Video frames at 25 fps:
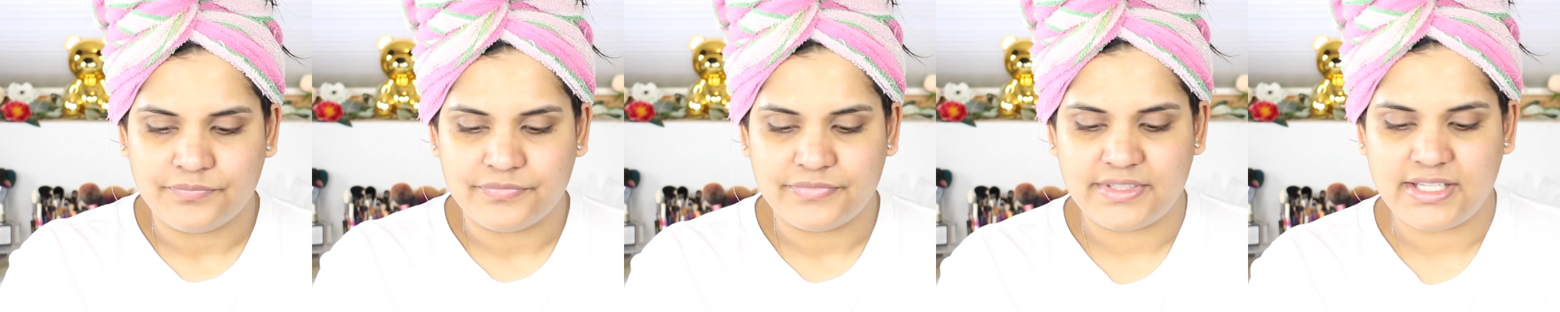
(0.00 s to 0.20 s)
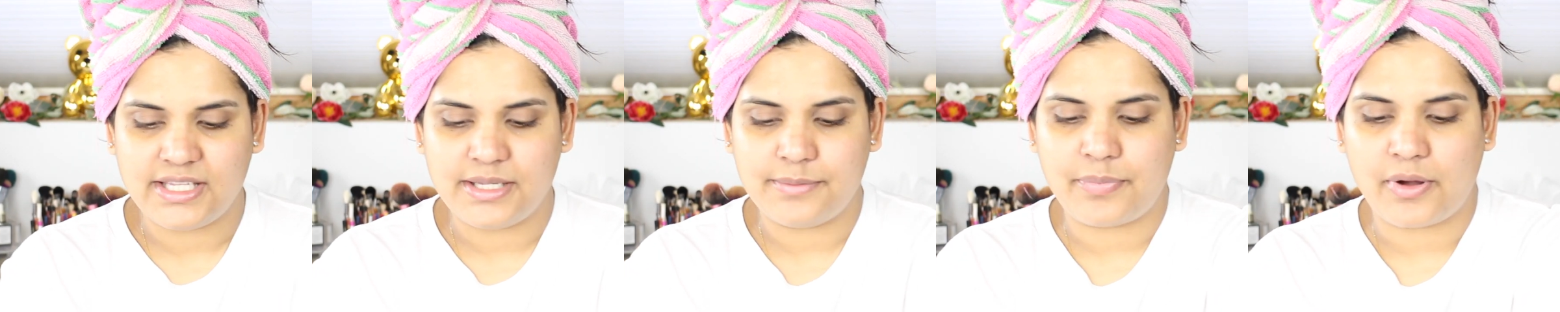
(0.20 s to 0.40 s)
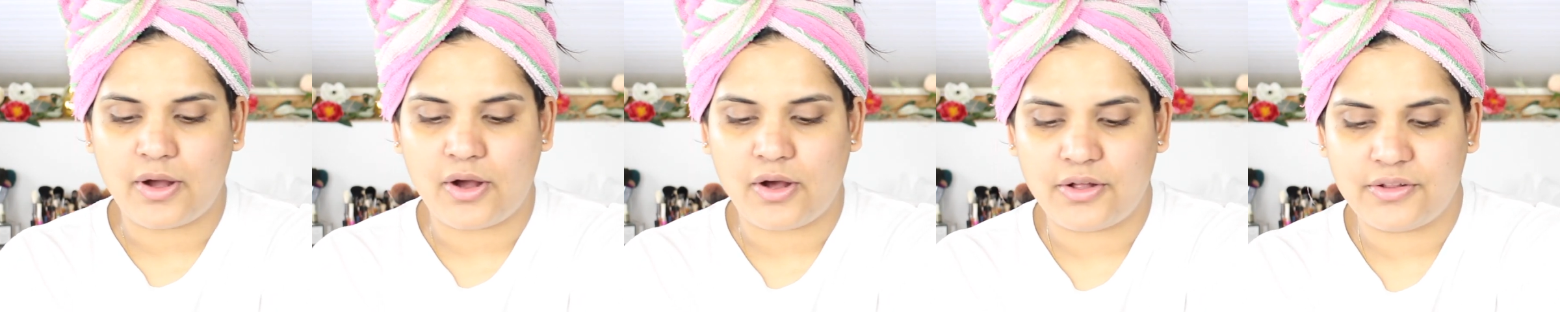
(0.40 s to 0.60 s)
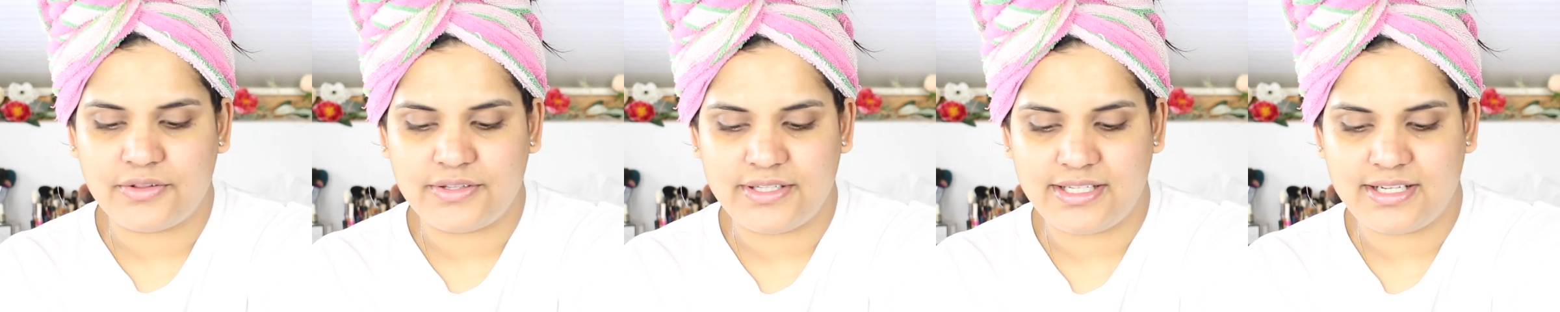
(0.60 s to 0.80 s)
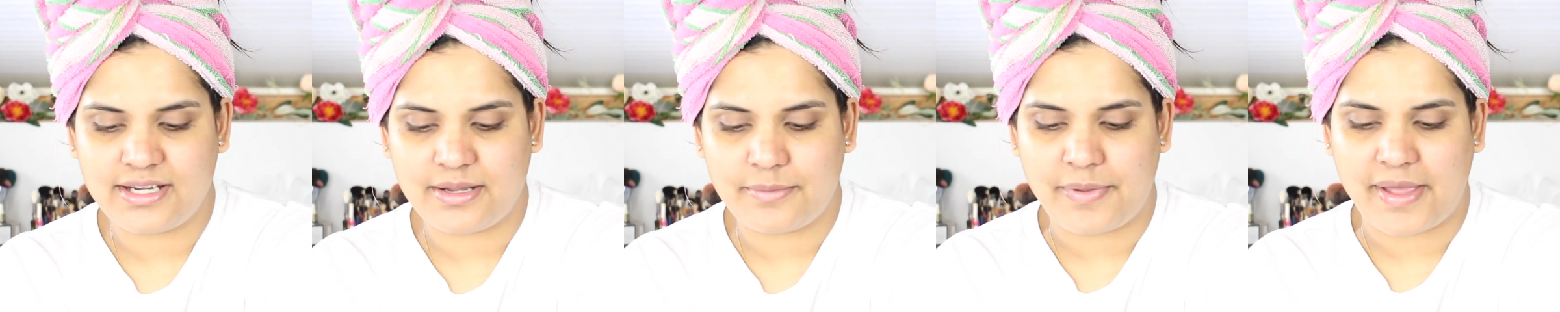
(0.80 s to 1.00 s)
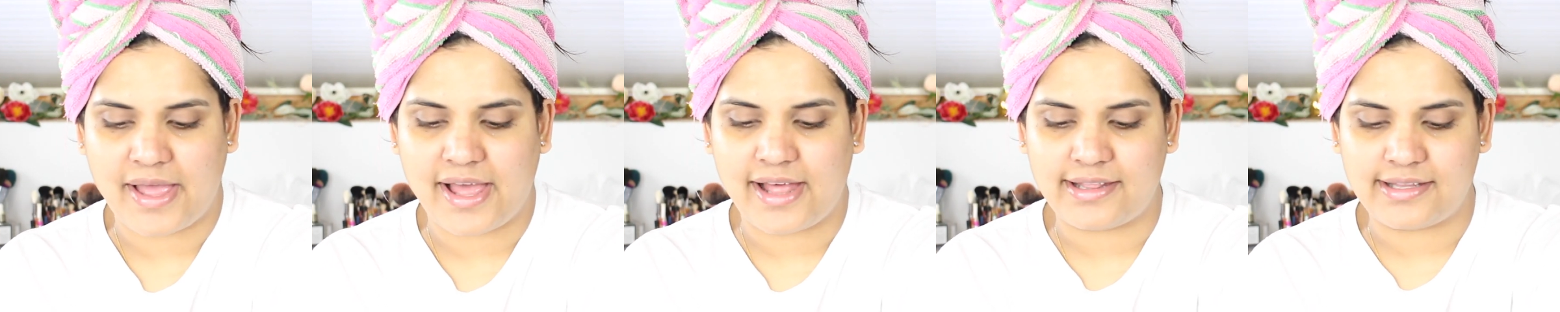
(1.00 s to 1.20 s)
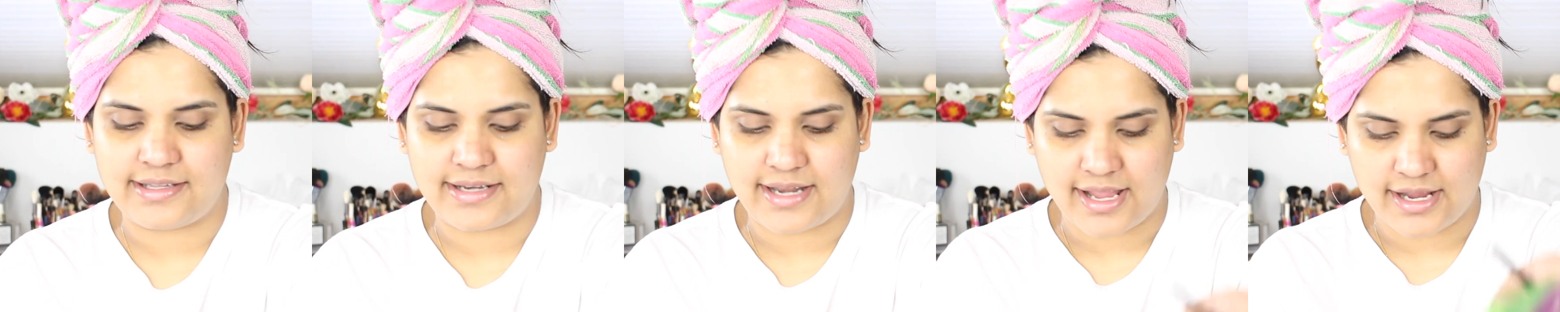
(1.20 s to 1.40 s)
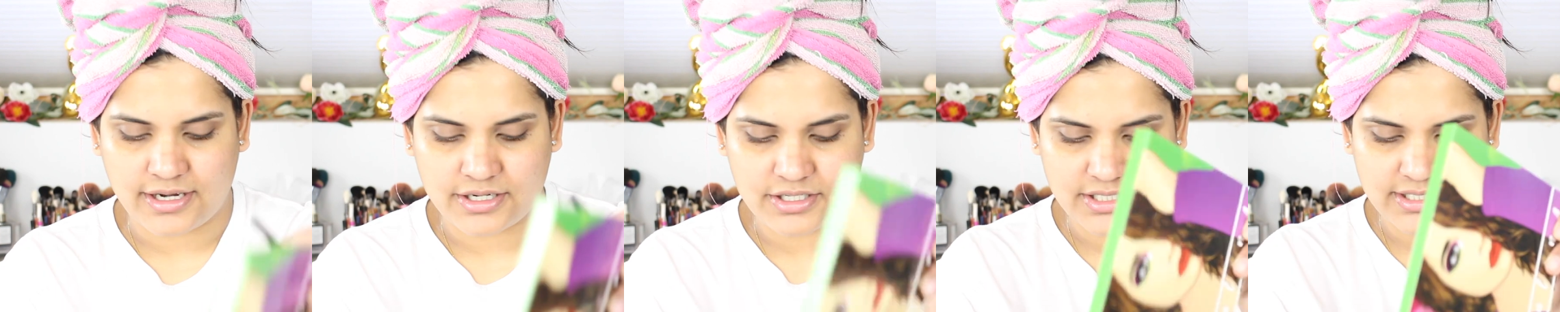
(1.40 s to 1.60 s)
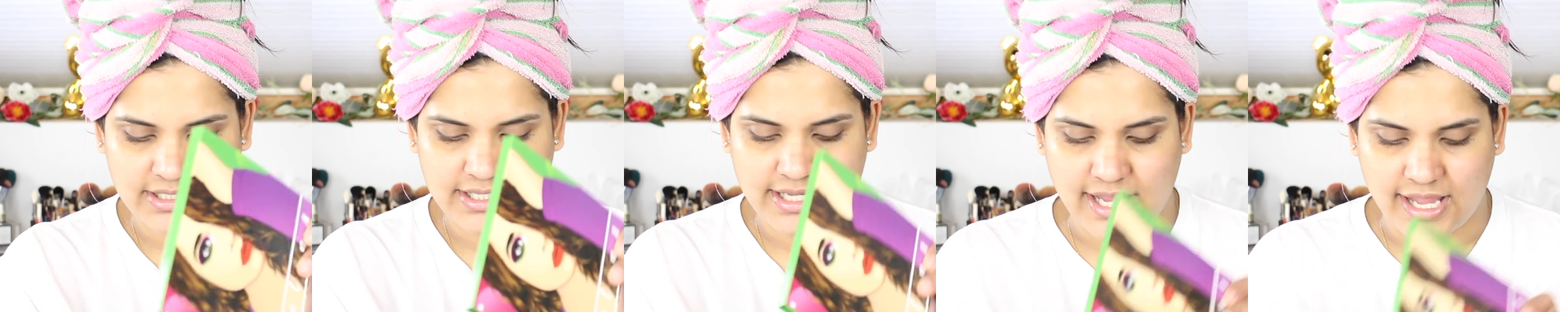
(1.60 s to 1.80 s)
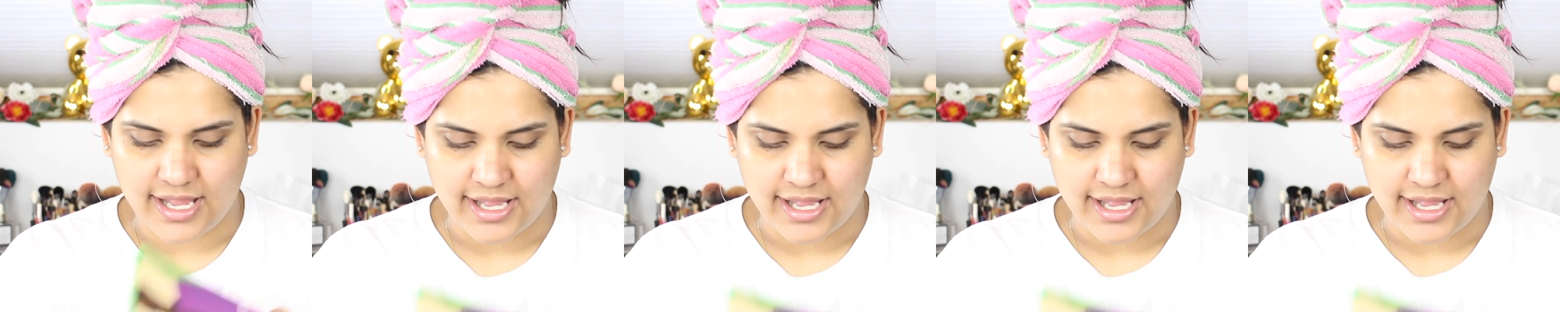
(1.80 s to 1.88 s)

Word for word: the Paulina palette actually